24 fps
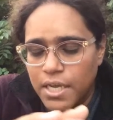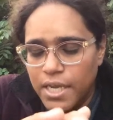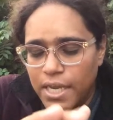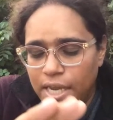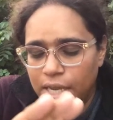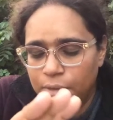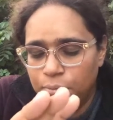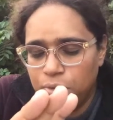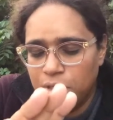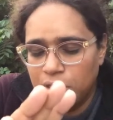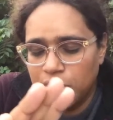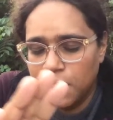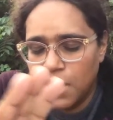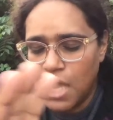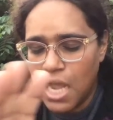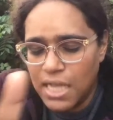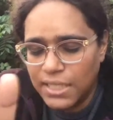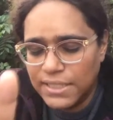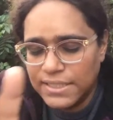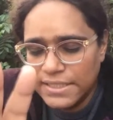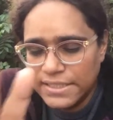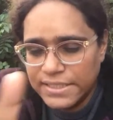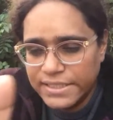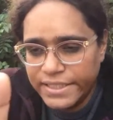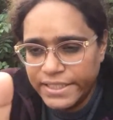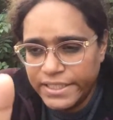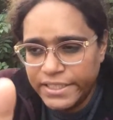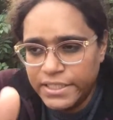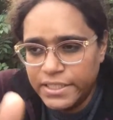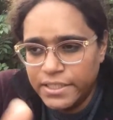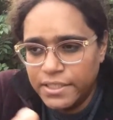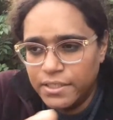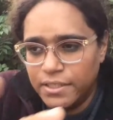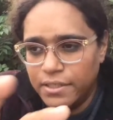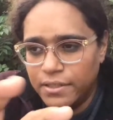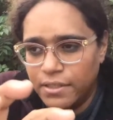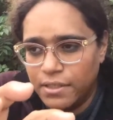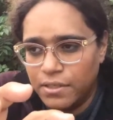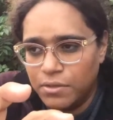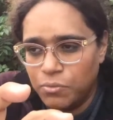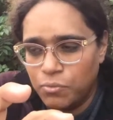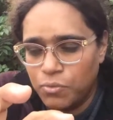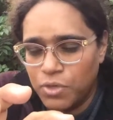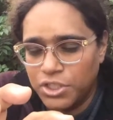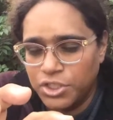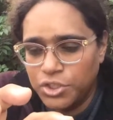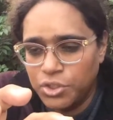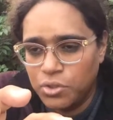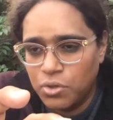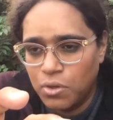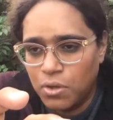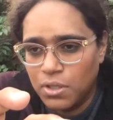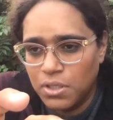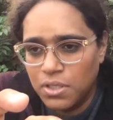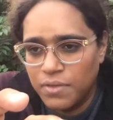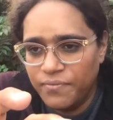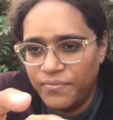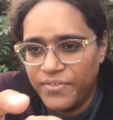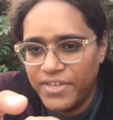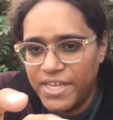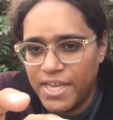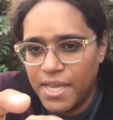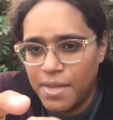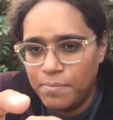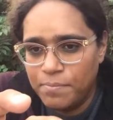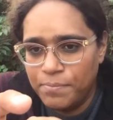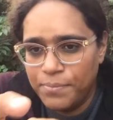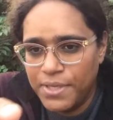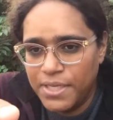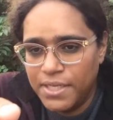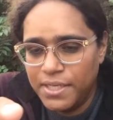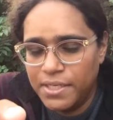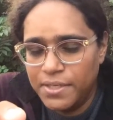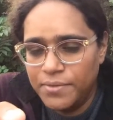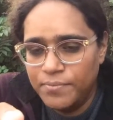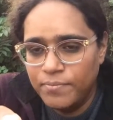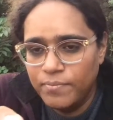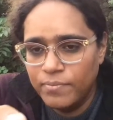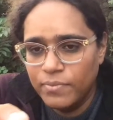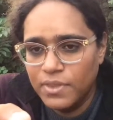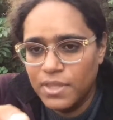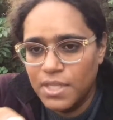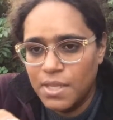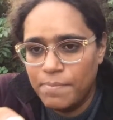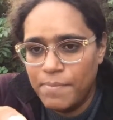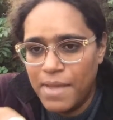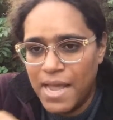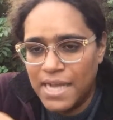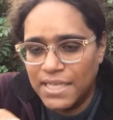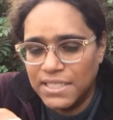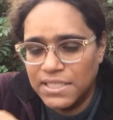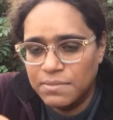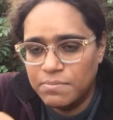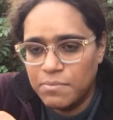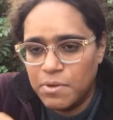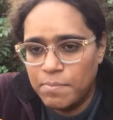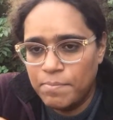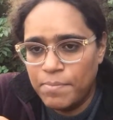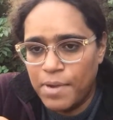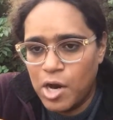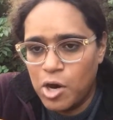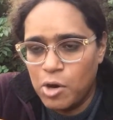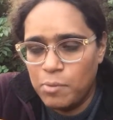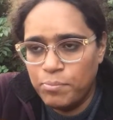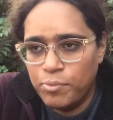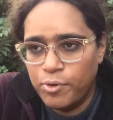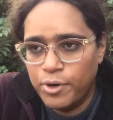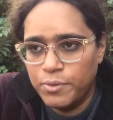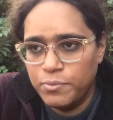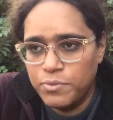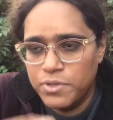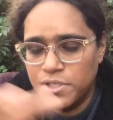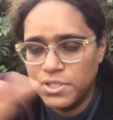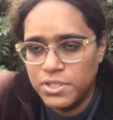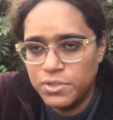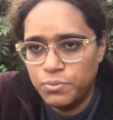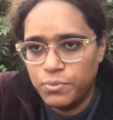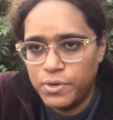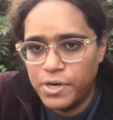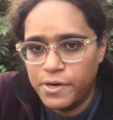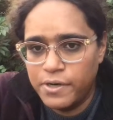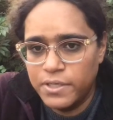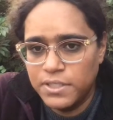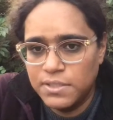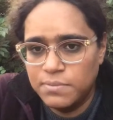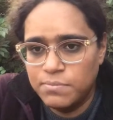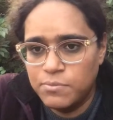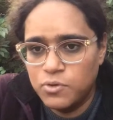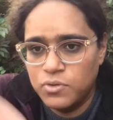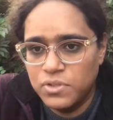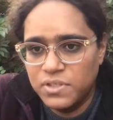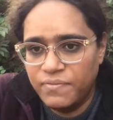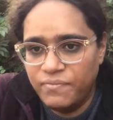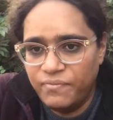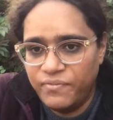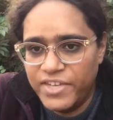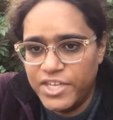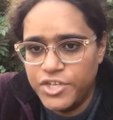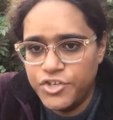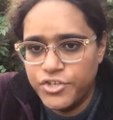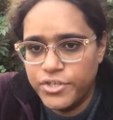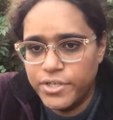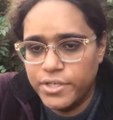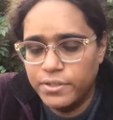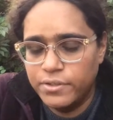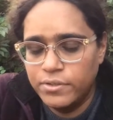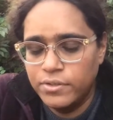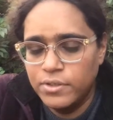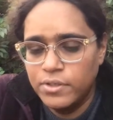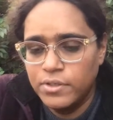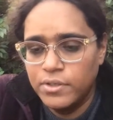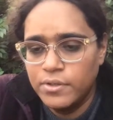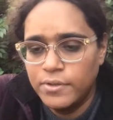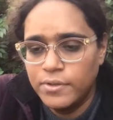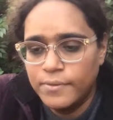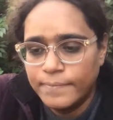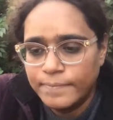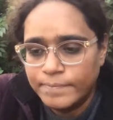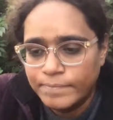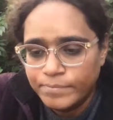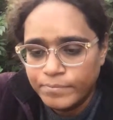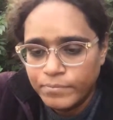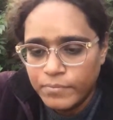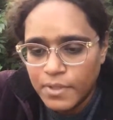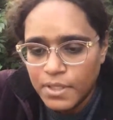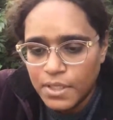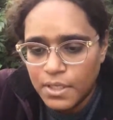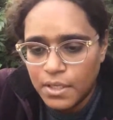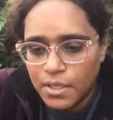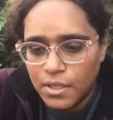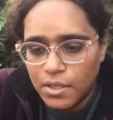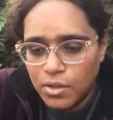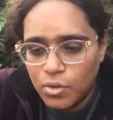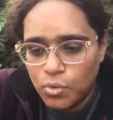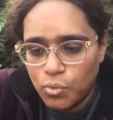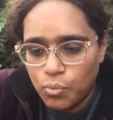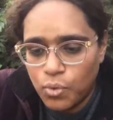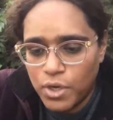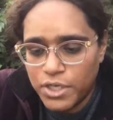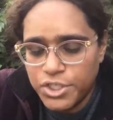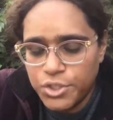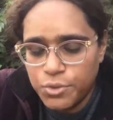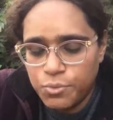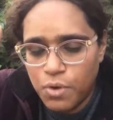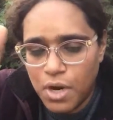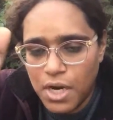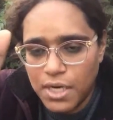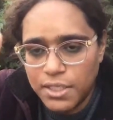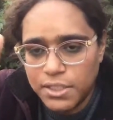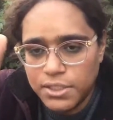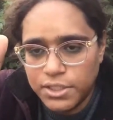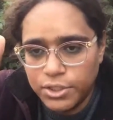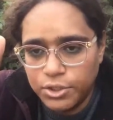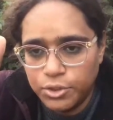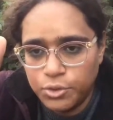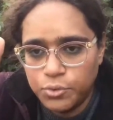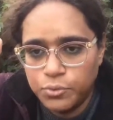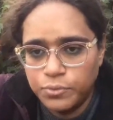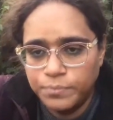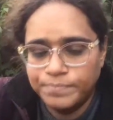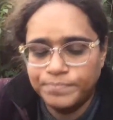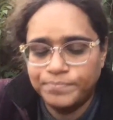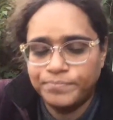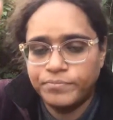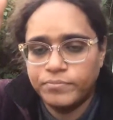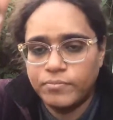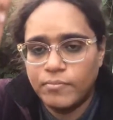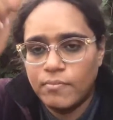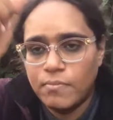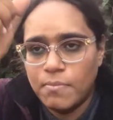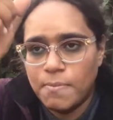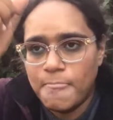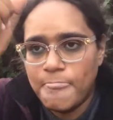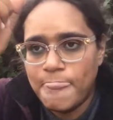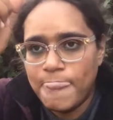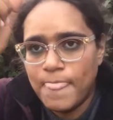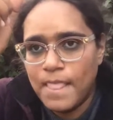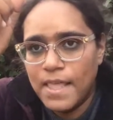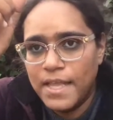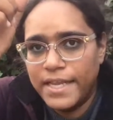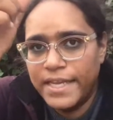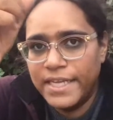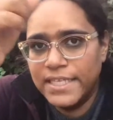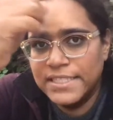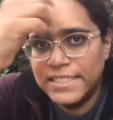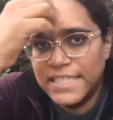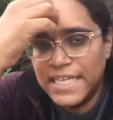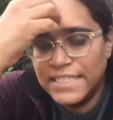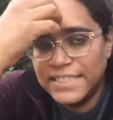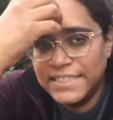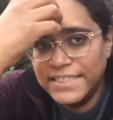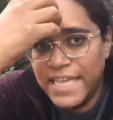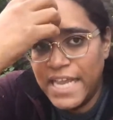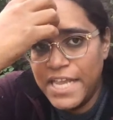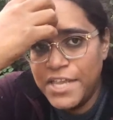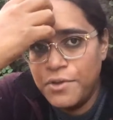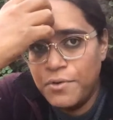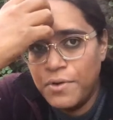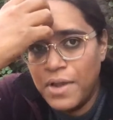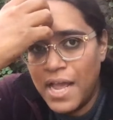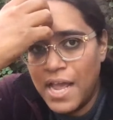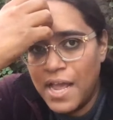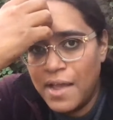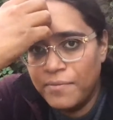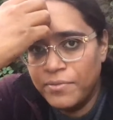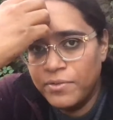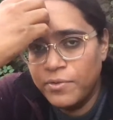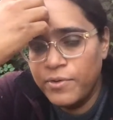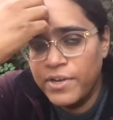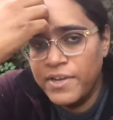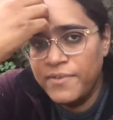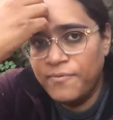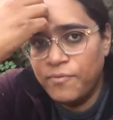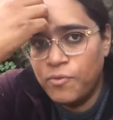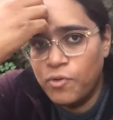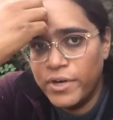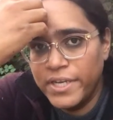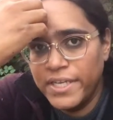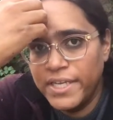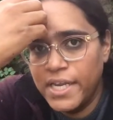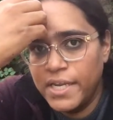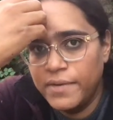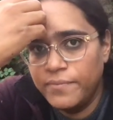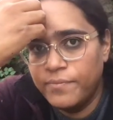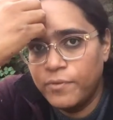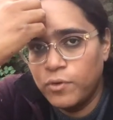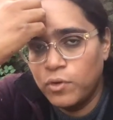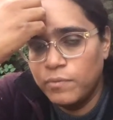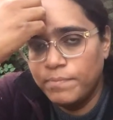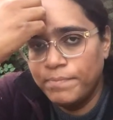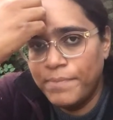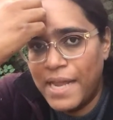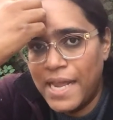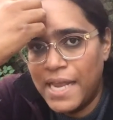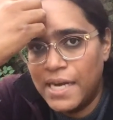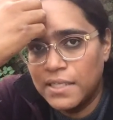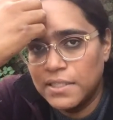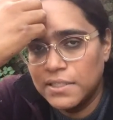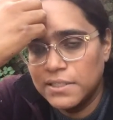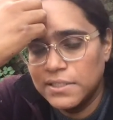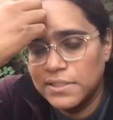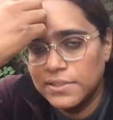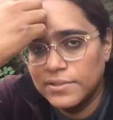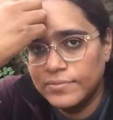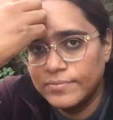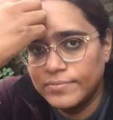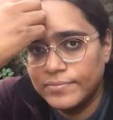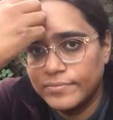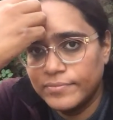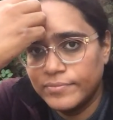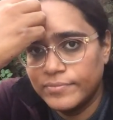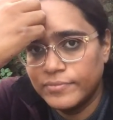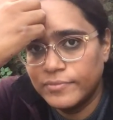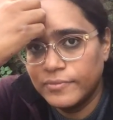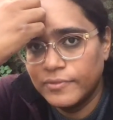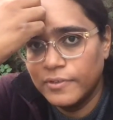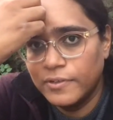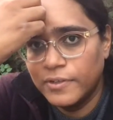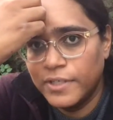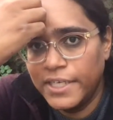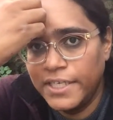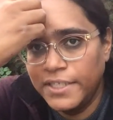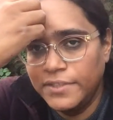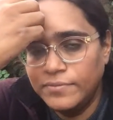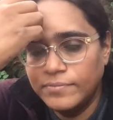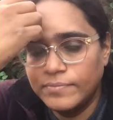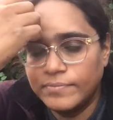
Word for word: it will not see the what you call the VMP the maximum power point which is where it's most efficient what you want to do is let's say you have 348 volt panels right